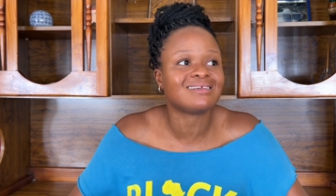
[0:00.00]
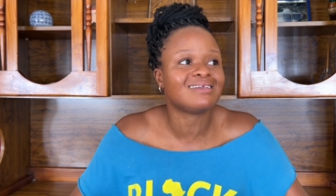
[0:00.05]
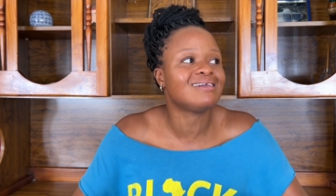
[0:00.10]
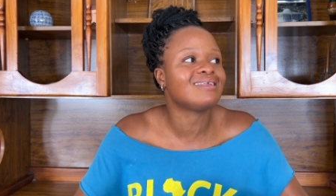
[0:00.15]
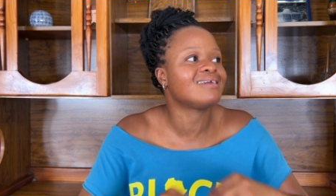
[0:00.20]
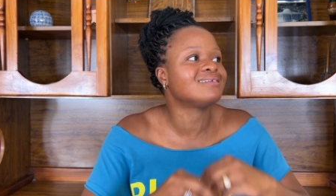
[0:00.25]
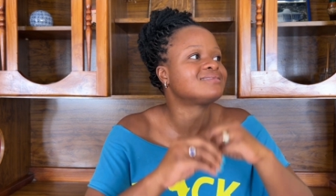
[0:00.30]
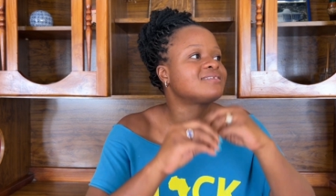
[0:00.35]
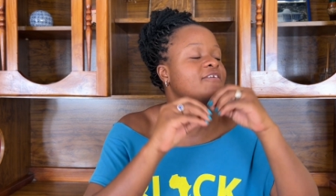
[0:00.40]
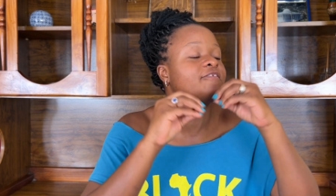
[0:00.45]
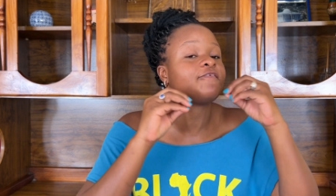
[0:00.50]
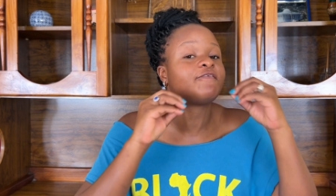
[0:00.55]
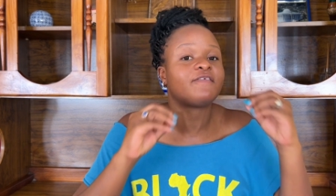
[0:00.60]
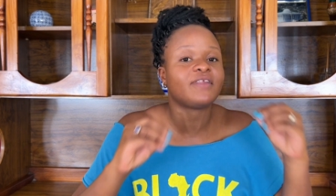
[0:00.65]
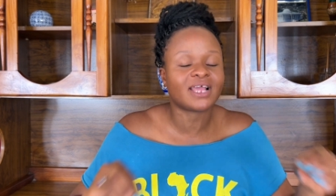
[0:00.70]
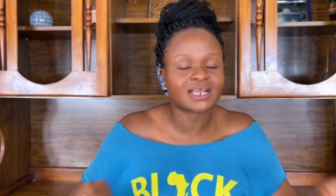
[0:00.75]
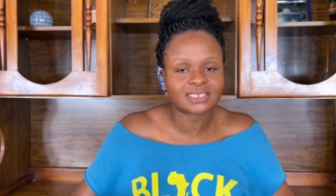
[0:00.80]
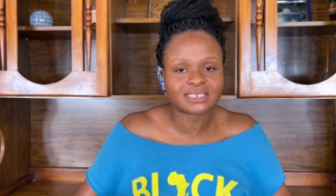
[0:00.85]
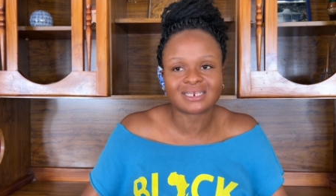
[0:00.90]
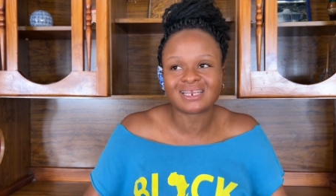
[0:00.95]
It is
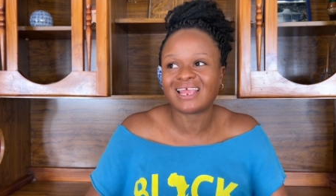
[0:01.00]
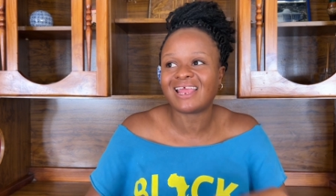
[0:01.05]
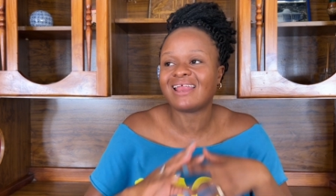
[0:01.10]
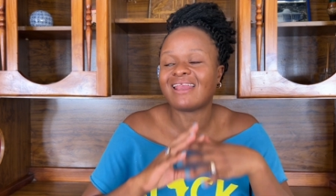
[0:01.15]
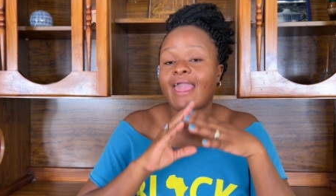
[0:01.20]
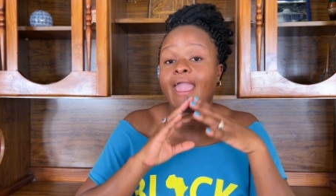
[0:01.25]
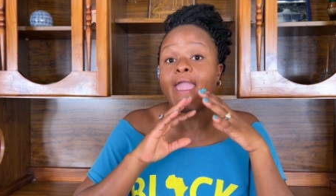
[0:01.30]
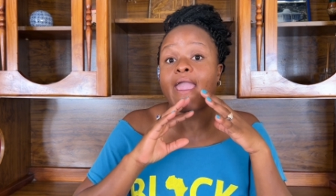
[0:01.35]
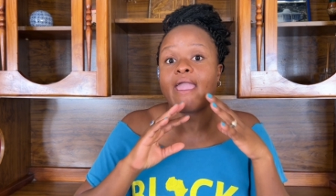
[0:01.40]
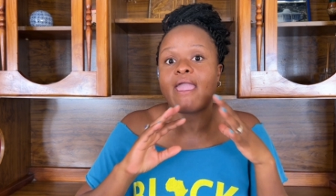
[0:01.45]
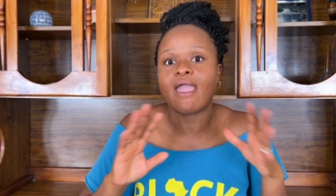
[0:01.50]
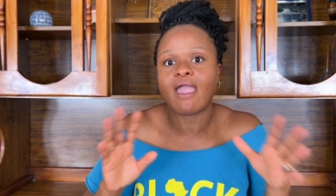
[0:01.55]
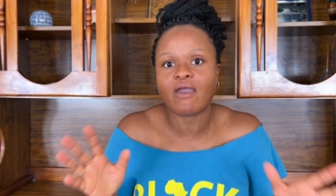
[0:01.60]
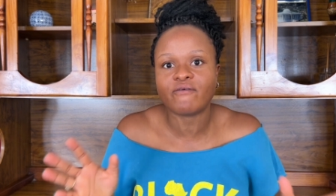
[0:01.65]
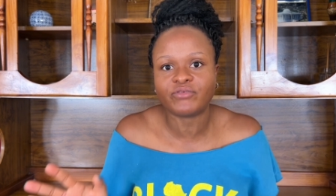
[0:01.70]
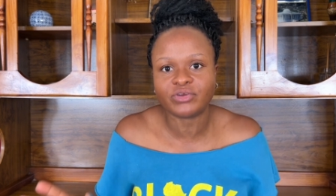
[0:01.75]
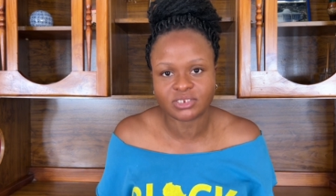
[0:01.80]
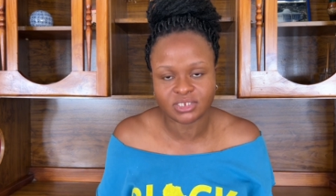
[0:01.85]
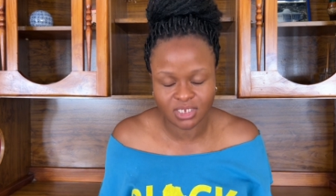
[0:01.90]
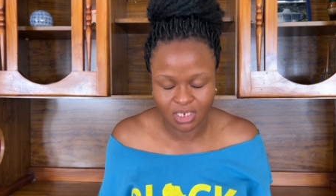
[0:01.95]
reflected in
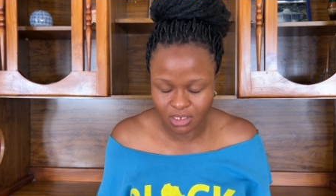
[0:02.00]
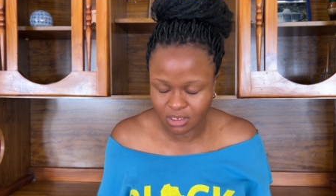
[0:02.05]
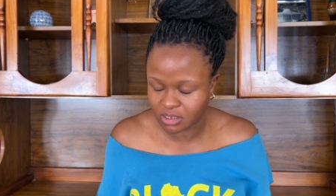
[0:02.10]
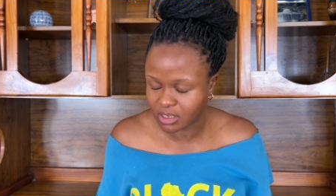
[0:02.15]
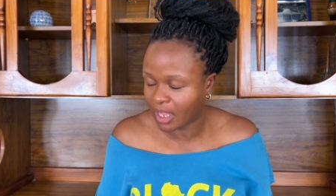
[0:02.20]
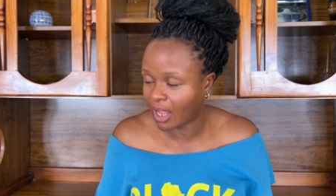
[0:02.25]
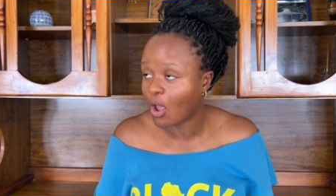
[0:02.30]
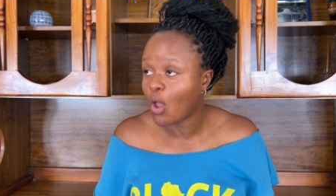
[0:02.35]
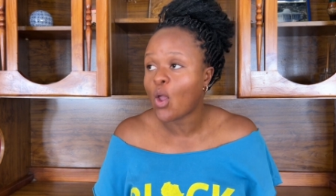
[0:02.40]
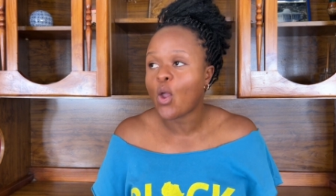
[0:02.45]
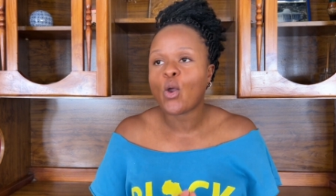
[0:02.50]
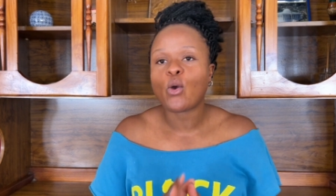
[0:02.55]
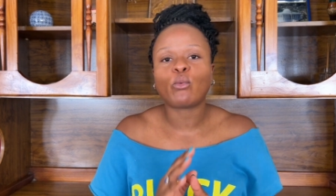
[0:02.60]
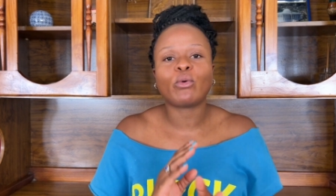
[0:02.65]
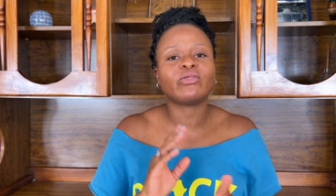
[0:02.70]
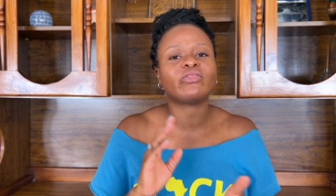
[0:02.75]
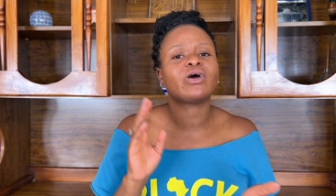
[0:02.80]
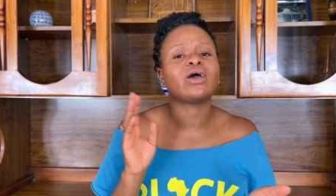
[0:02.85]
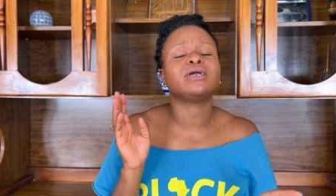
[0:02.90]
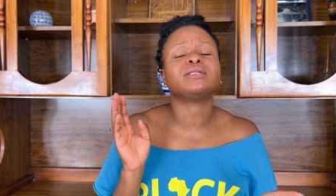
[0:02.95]
every single thing,
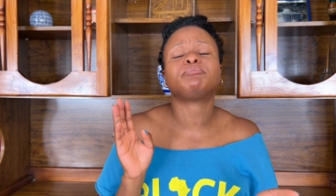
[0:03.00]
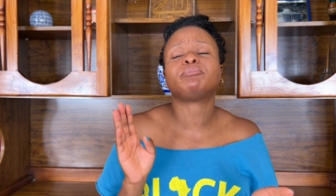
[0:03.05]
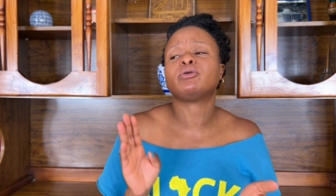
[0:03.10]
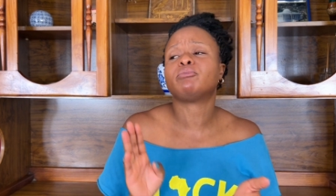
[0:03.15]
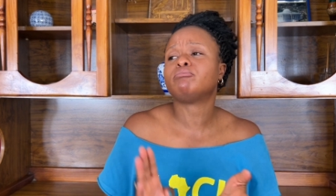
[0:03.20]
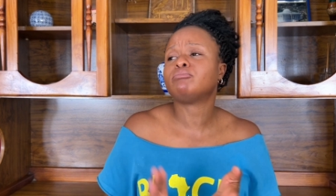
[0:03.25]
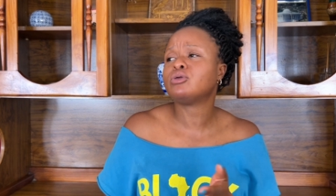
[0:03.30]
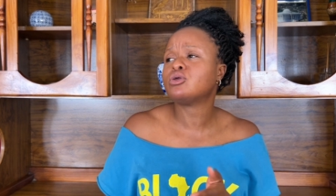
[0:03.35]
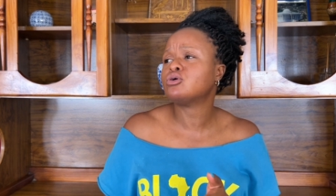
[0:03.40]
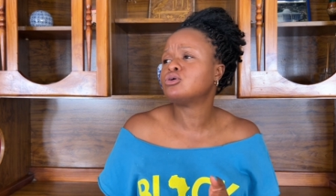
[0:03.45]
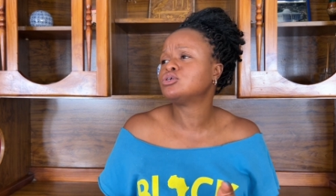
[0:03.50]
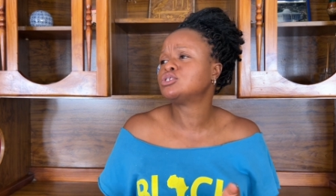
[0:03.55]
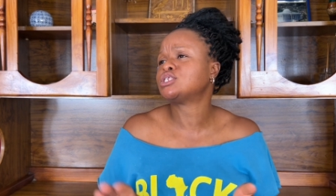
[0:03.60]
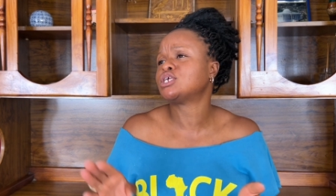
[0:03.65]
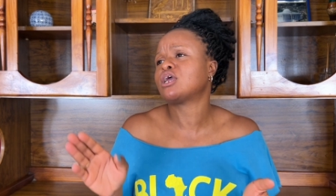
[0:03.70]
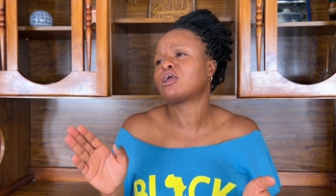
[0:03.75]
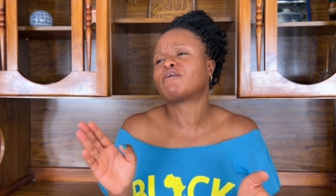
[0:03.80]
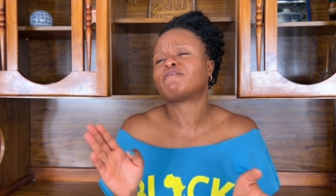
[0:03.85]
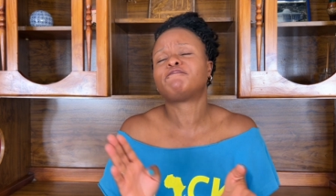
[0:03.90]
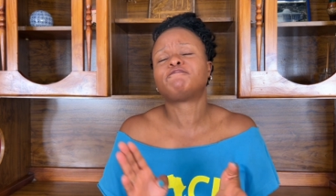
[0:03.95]
whether it be
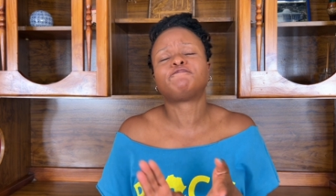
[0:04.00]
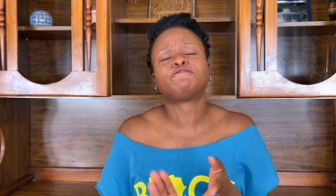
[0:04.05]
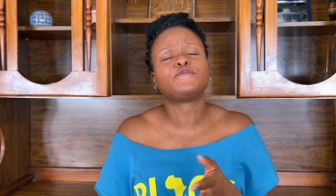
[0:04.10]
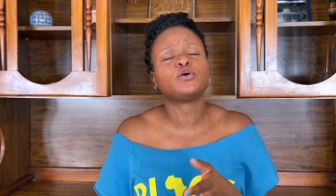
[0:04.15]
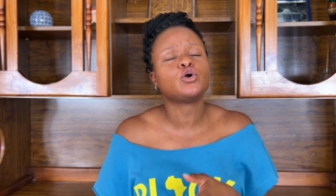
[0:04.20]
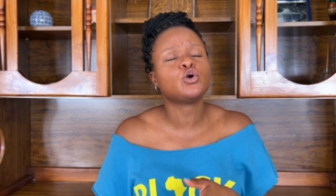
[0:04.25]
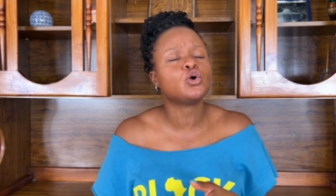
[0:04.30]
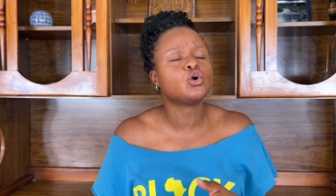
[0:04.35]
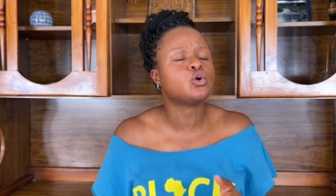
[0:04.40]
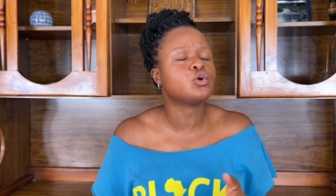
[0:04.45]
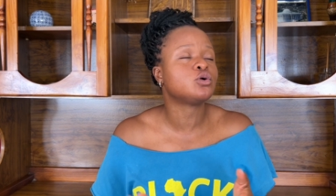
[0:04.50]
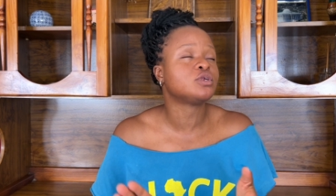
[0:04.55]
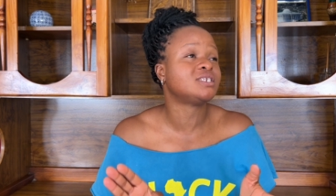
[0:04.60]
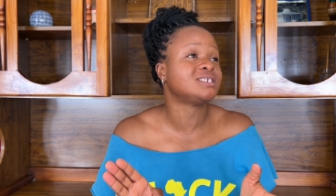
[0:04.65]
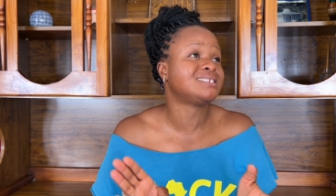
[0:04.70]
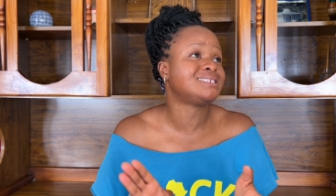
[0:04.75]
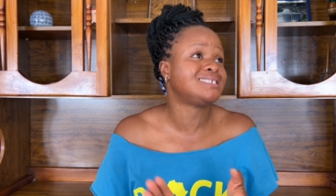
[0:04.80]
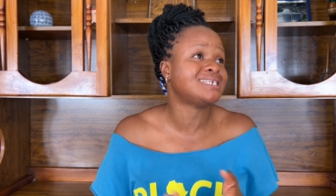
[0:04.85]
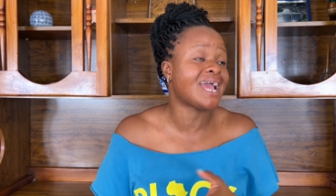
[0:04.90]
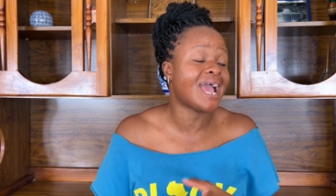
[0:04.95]
music,
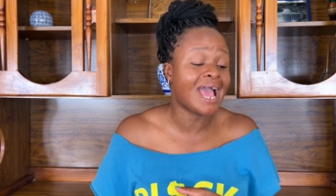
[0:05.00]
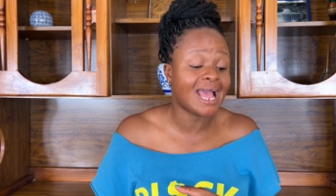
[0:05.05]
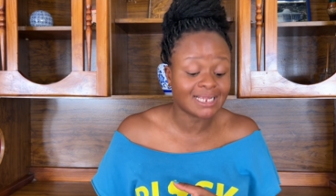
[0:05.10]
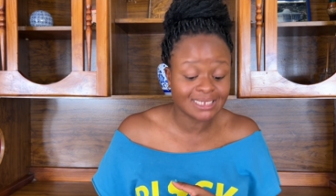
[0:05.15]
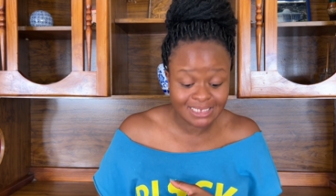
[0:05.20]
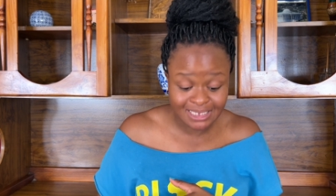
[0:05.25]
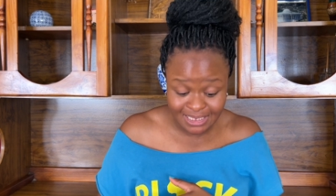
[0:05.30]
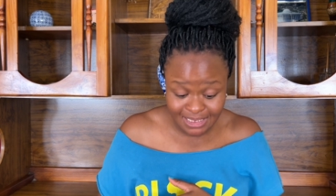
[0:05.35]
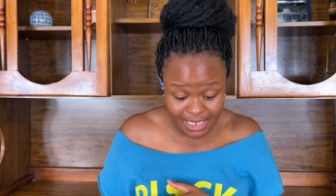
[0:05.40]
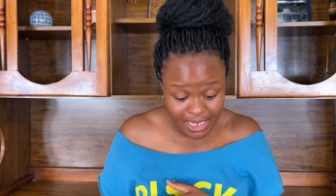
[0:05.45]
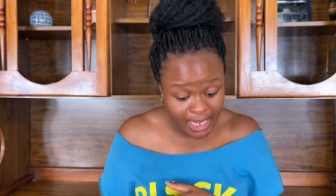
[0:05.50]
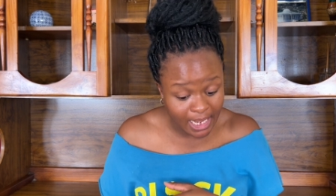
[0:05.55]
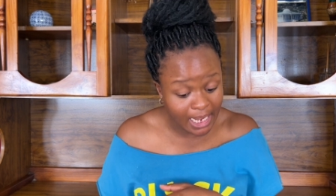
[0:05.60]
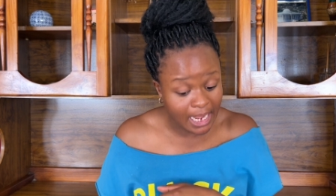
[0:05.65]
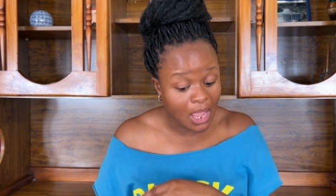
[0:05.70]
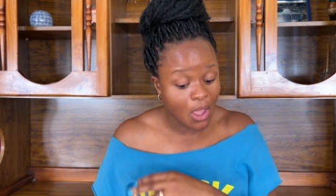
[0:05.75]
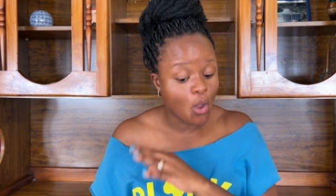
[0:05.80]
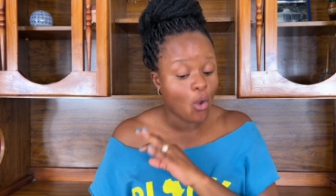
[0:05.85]
food, dancing,